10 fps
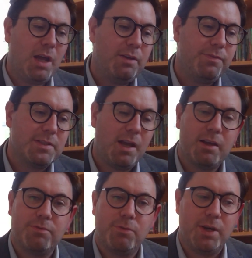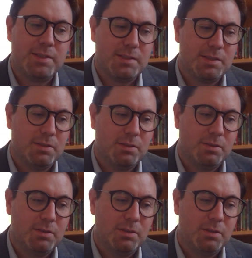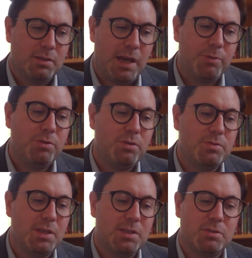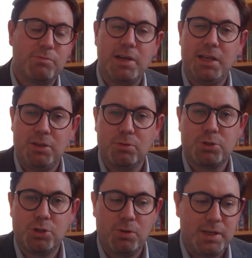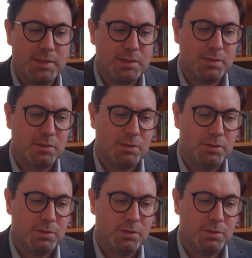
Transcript: life is like a voice. How you use it is really your choice.